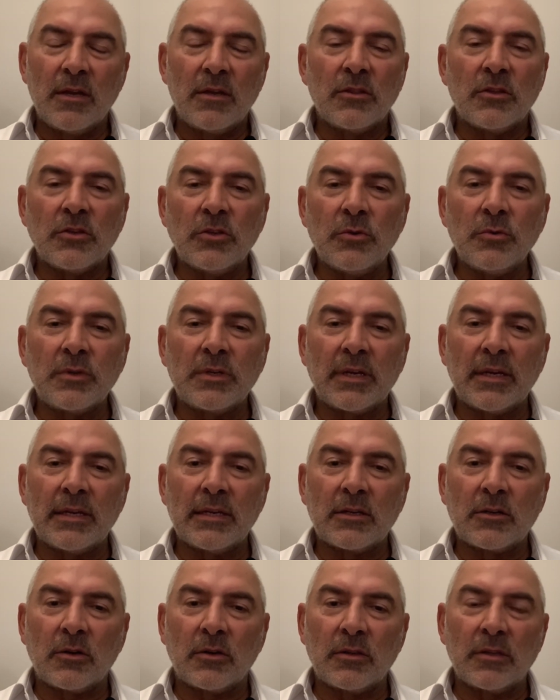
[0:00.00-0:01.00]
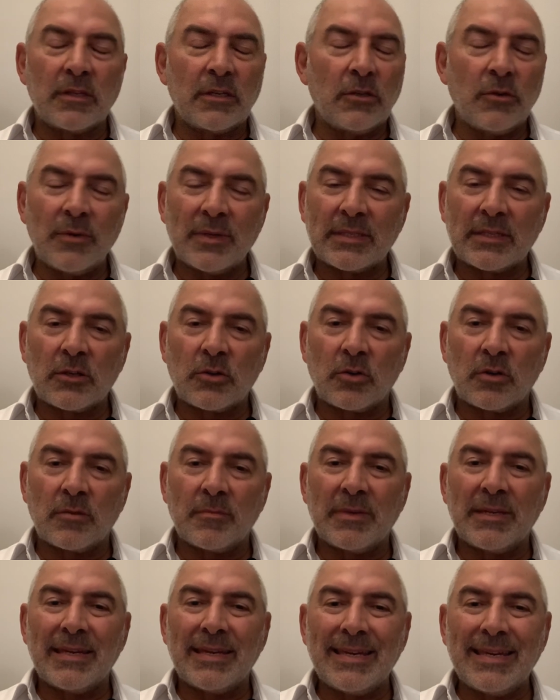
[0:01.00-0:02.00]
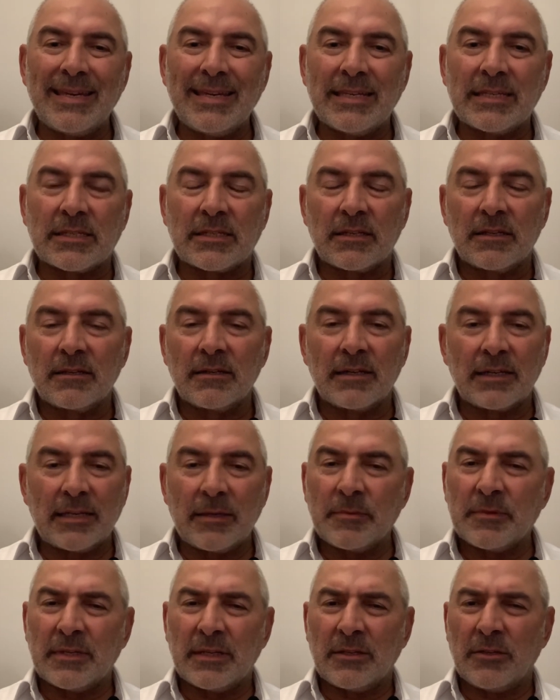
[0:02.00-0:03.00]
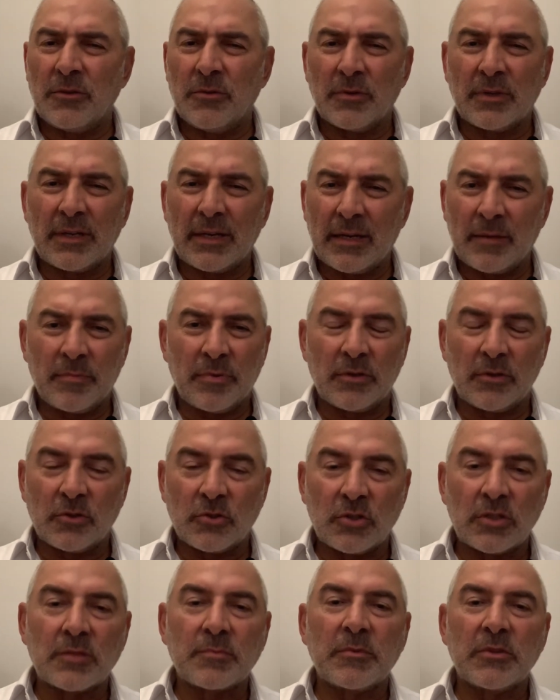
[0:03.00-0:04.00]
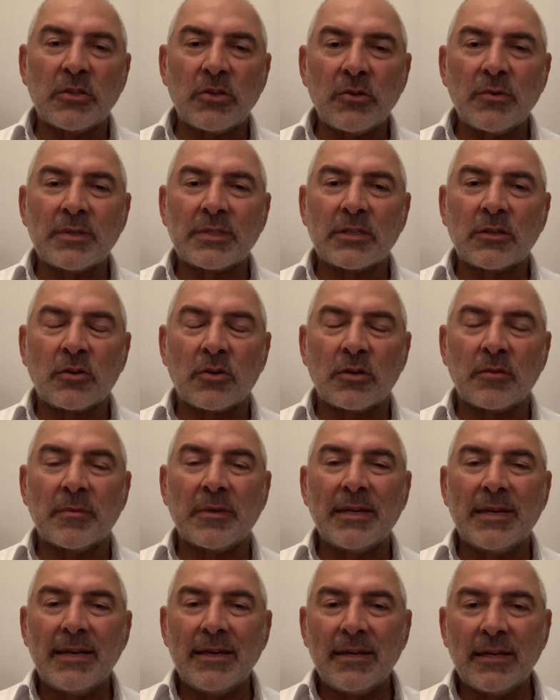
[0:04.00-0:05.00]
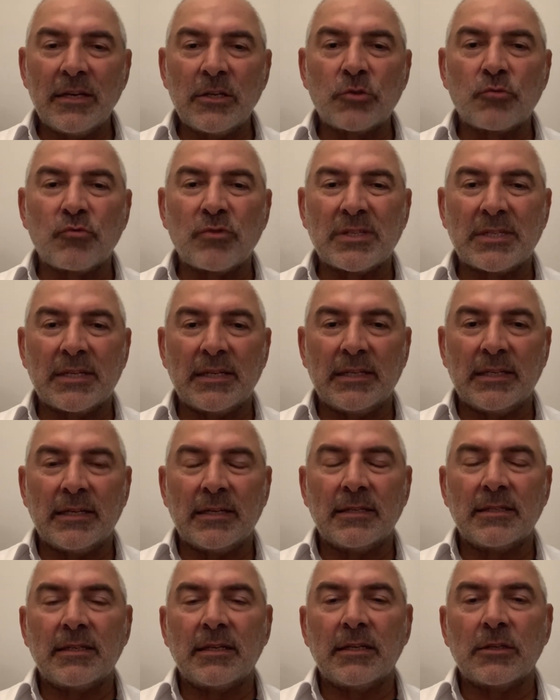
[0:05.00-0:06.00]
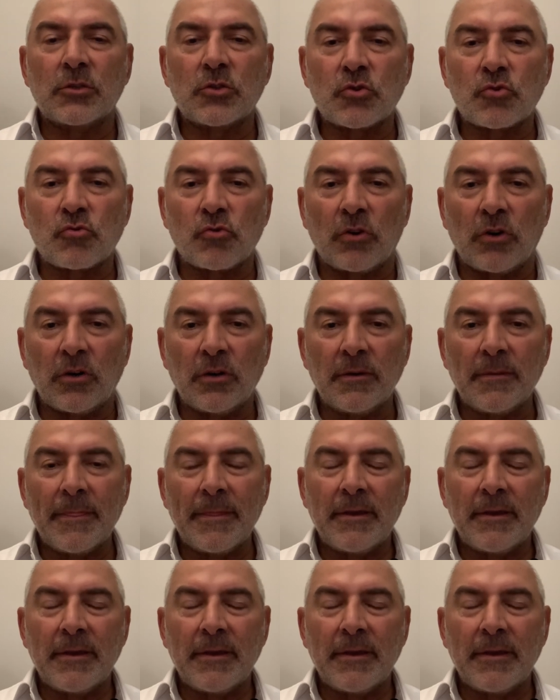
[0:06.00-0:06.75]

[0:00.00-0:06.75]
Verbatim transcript: the UK, the US economy is, I keep saying UK, apologies, but the US economy is resilient, it's strong,